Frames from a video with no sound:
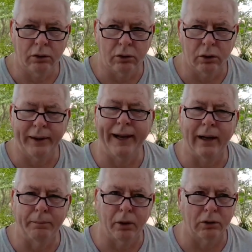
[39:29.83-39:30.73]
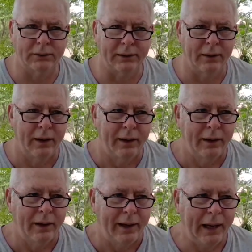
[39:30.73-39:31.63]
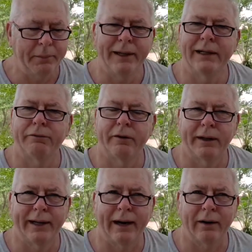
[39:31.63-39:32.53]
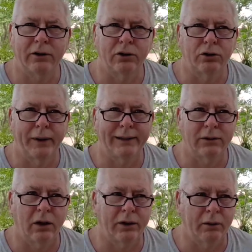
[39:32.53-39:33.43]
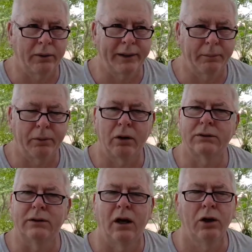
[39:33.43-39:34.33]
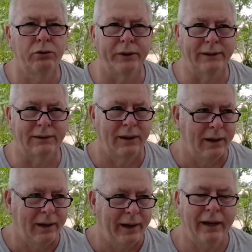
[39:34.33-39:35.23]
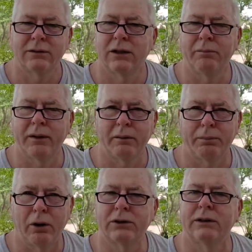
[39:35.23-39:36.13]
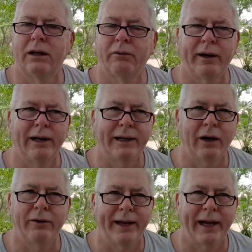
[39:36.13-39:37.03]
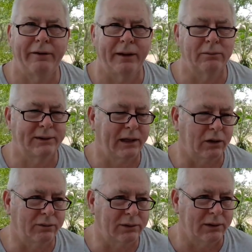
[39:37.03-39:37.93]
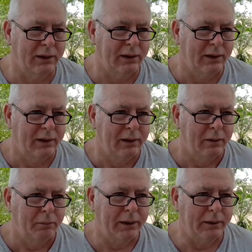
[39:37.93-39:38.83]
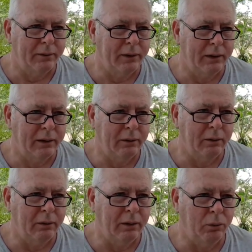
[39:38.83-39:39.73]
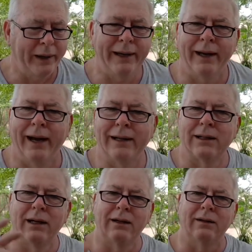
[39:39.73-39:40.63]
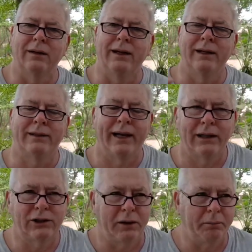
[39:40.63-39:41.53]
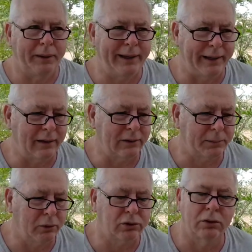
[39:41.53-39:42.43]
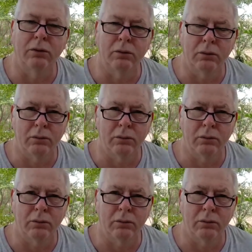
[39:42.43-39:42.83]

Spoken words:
create a person, how many different character traits are there within a person? Hundreds. And some the person doesn't really know they have themselves. But we, as an intelligent being, are supposed to